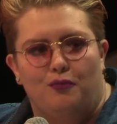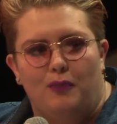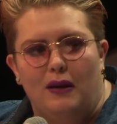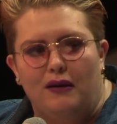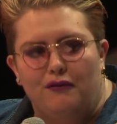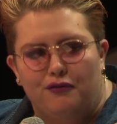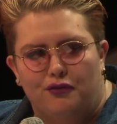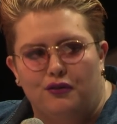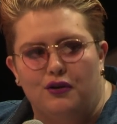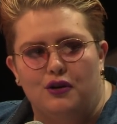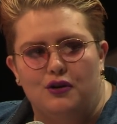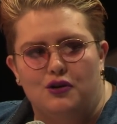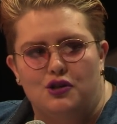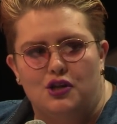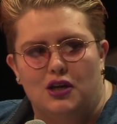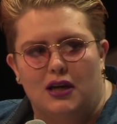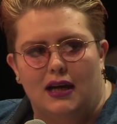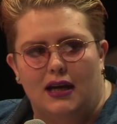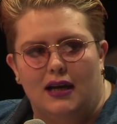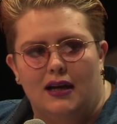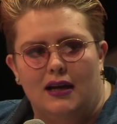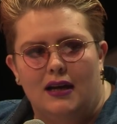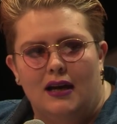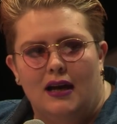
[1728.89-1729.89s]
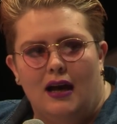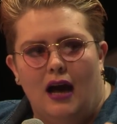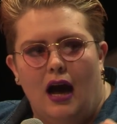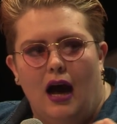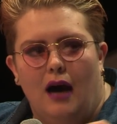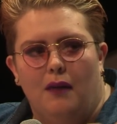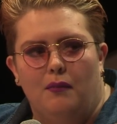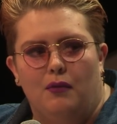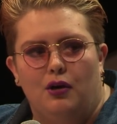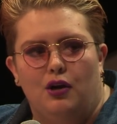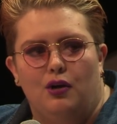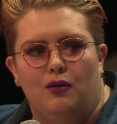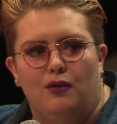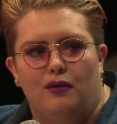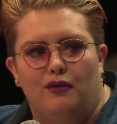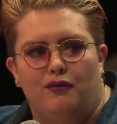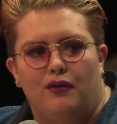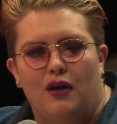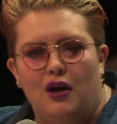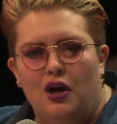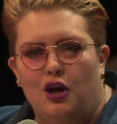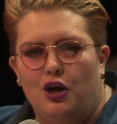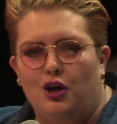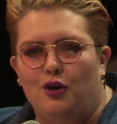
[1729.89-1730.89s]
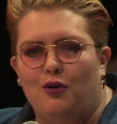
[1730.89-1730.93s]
have been through shit um, who have